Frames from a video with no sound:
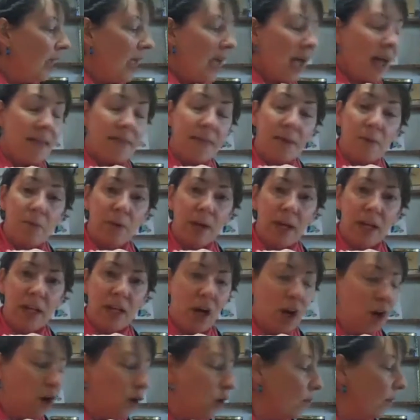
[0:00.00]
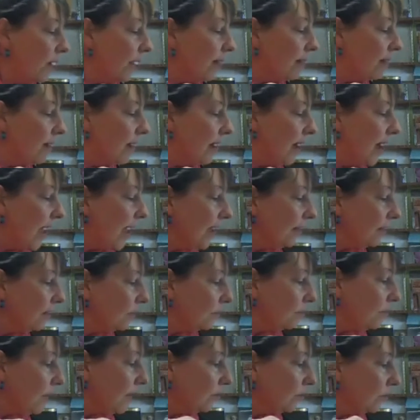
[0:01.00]
And then when I go in the
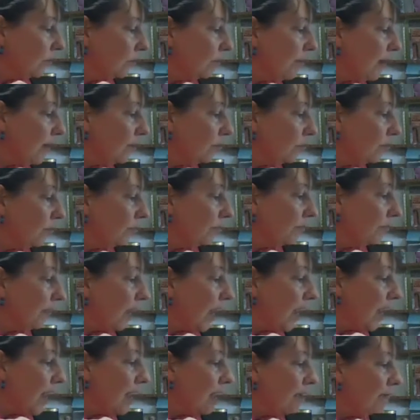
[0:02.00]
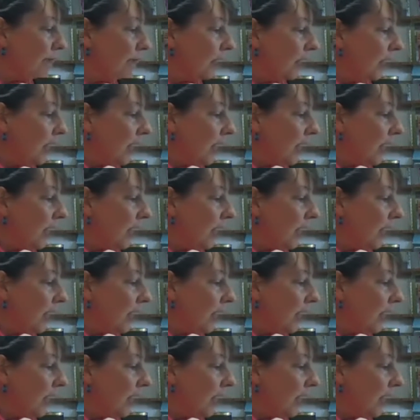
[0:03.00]
next measure, measure 5,